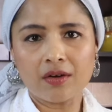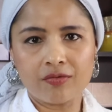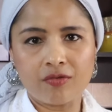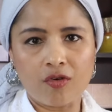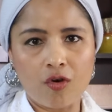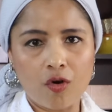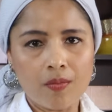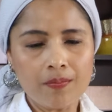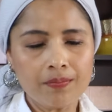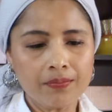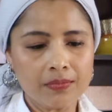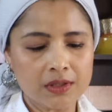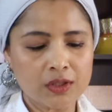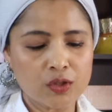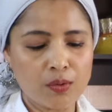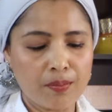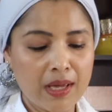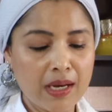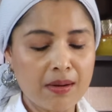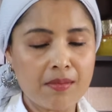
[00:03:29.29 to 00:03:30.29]
foam,
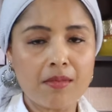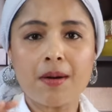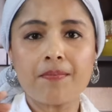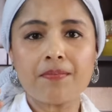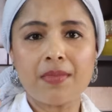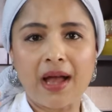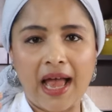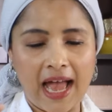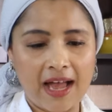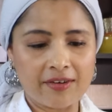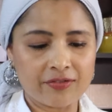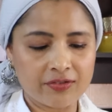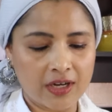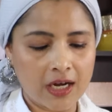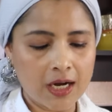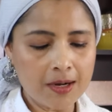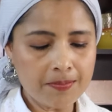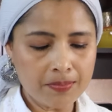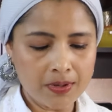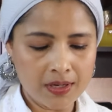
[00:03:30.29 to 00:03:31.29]
so minimum half
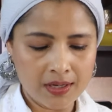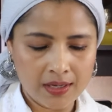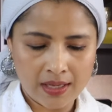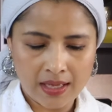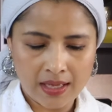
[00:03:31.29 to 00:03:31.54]
cup.